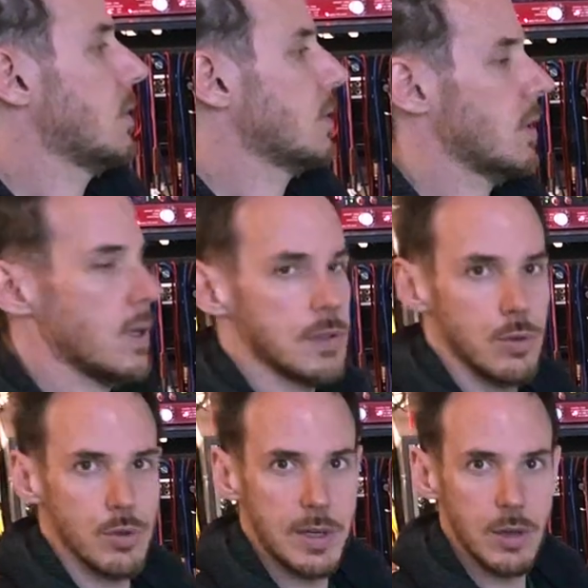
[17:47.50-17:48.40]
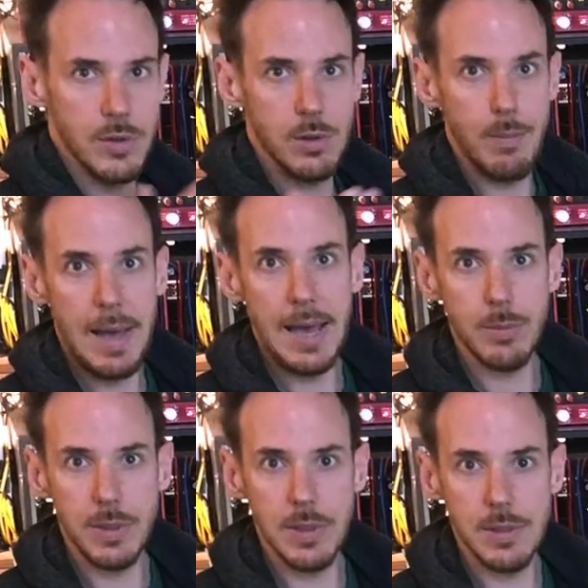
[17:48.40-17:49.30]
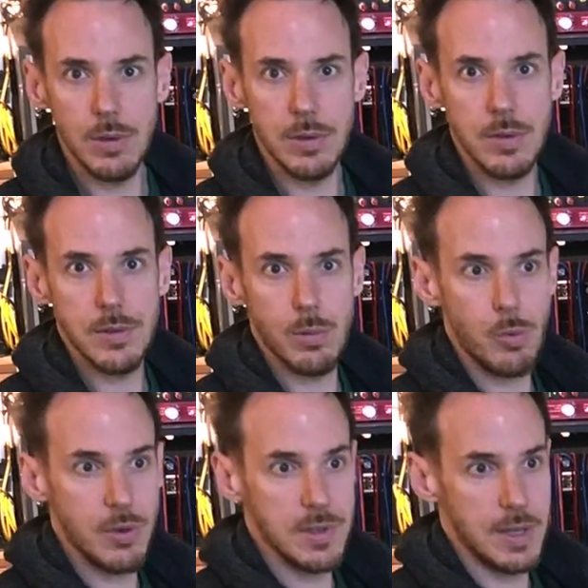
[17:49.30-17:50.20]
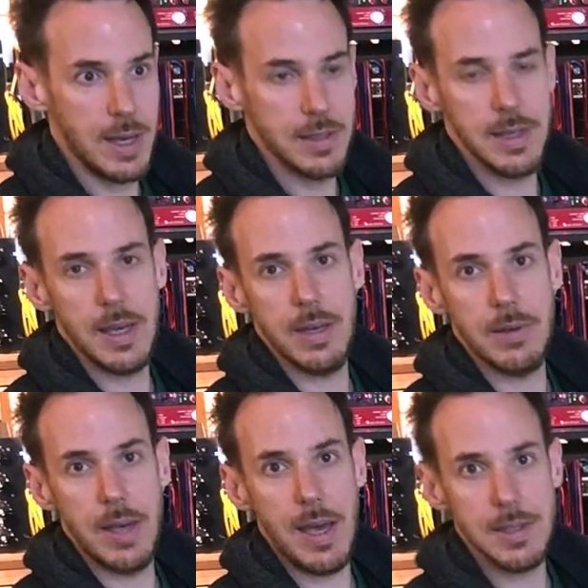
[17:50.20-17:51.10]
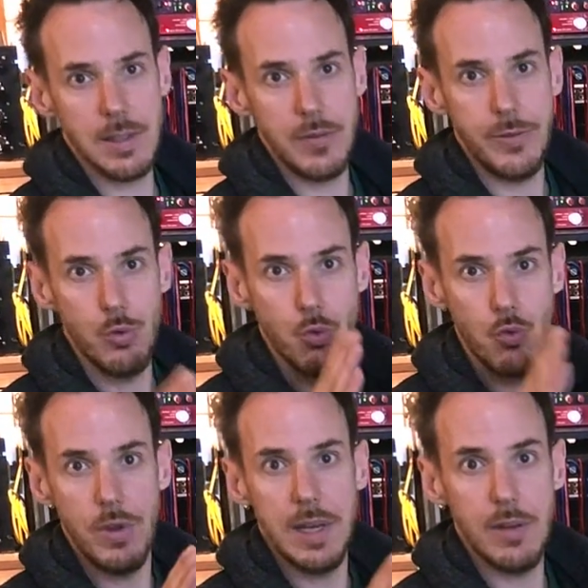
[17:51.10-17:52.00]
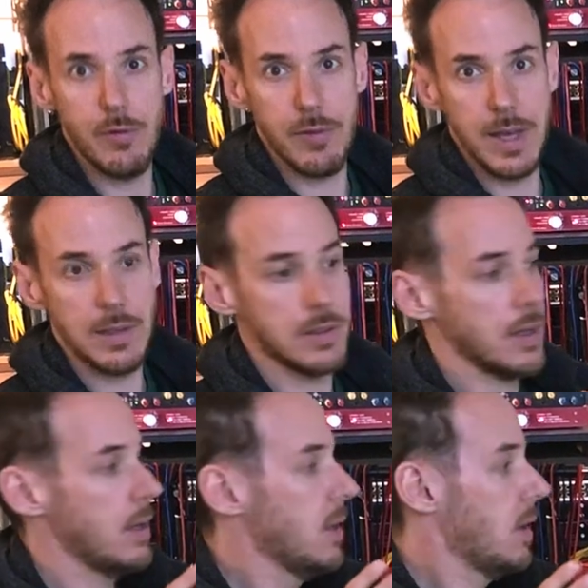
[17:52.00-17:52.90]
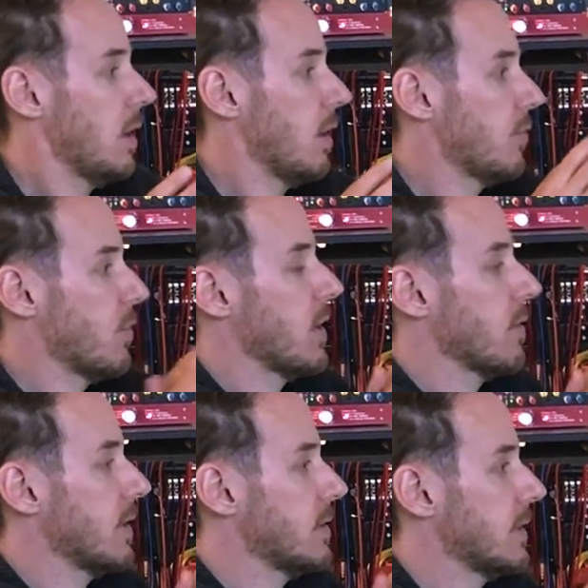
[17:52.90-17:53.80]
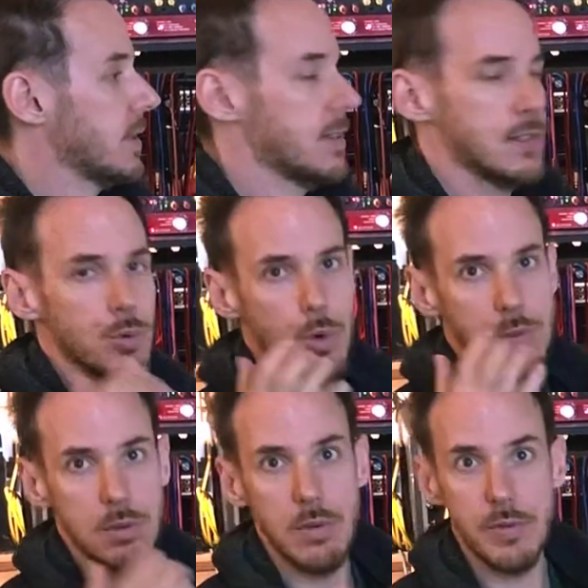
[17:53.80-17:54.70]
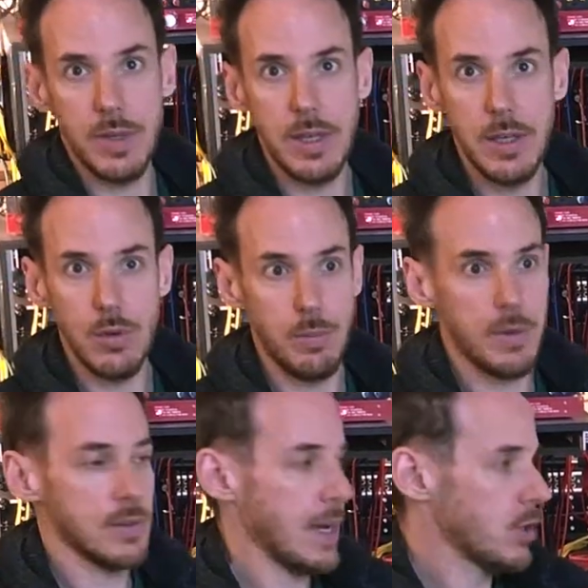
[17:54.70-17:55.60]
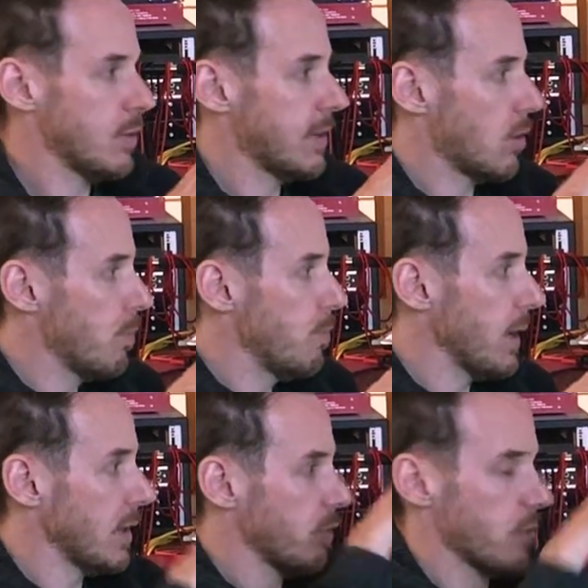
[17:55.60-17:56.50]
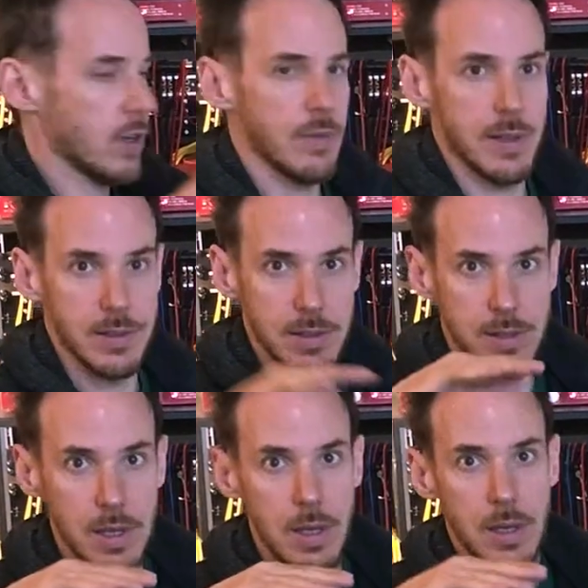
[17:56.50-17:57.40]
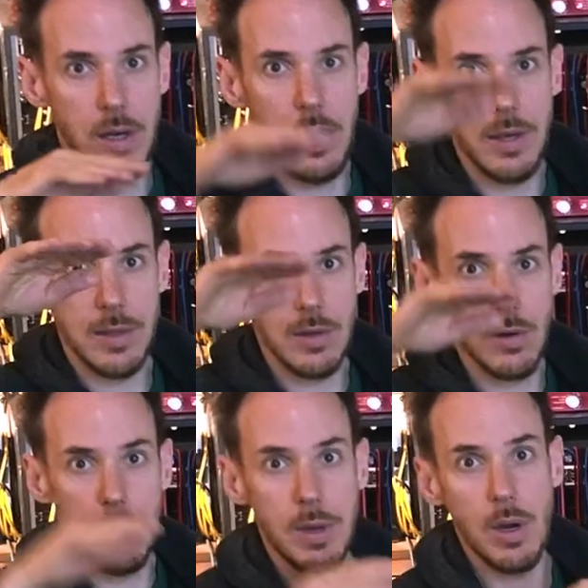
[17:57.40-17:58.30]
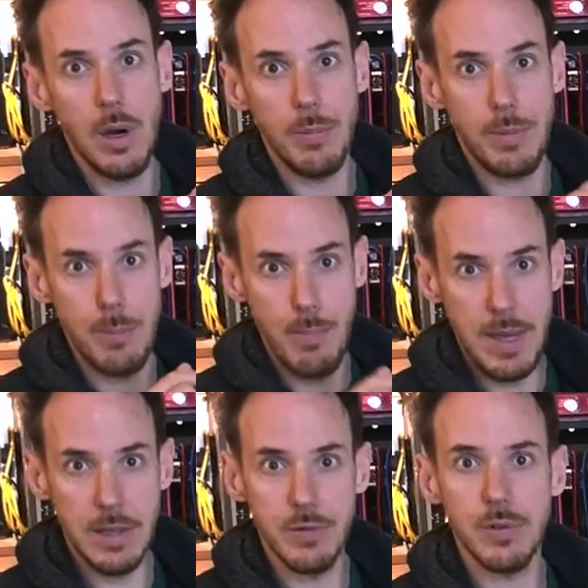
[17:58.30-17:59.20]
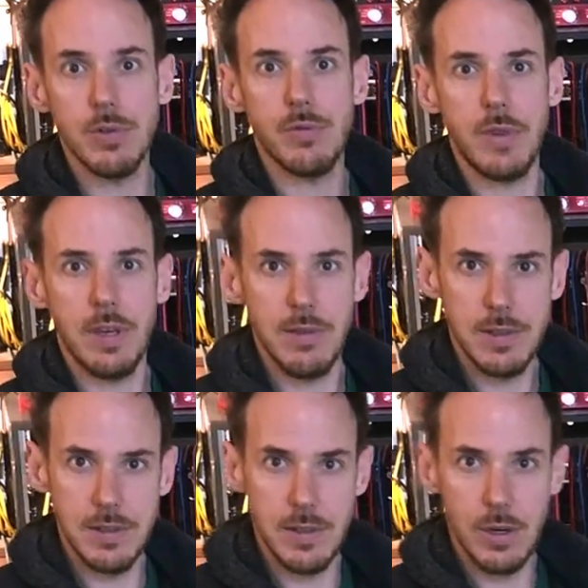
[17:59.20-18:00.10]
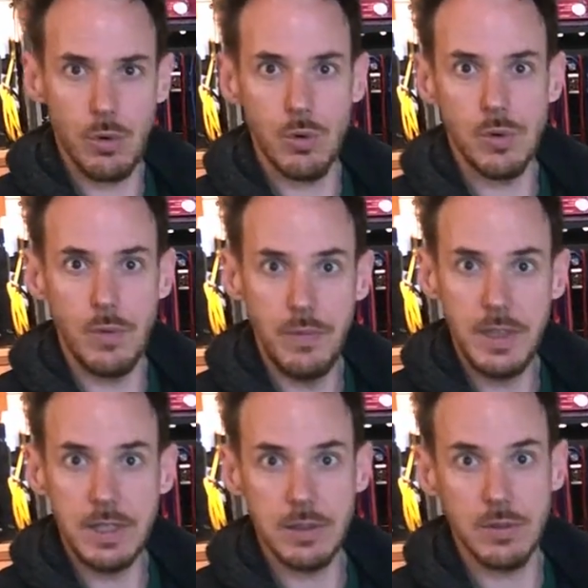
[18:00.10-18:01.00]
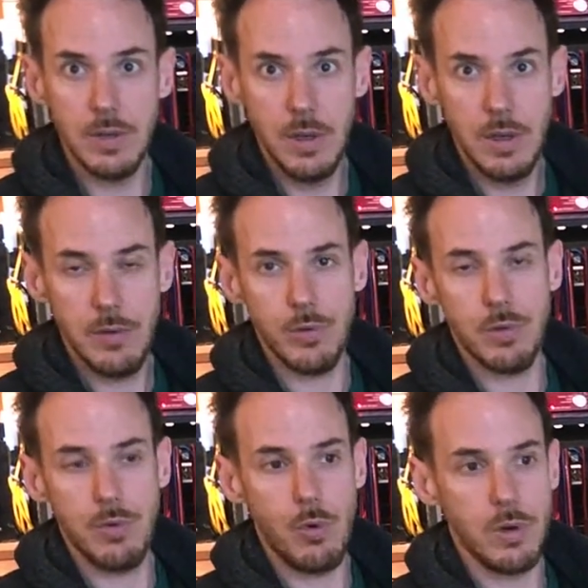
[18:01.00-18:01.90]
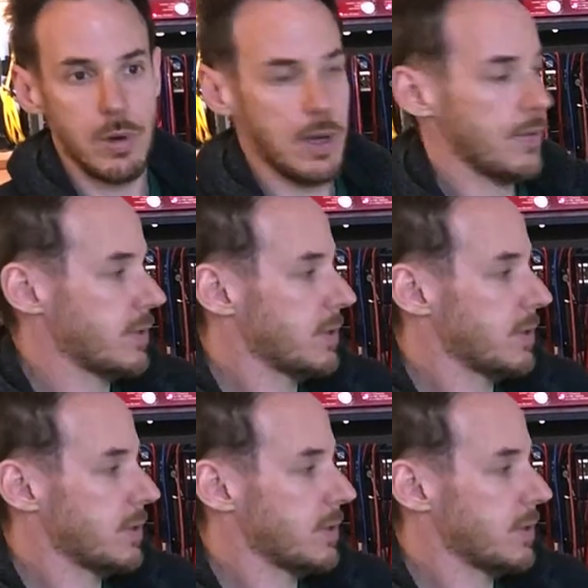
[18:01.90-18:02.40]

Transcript: It's usually not so bad, but it's also not so precise as if you really find the frequency that disturbs you with EQ, because actually there are many frequencies that are coming up, but many of those frequencies are also needed for the vocal, and the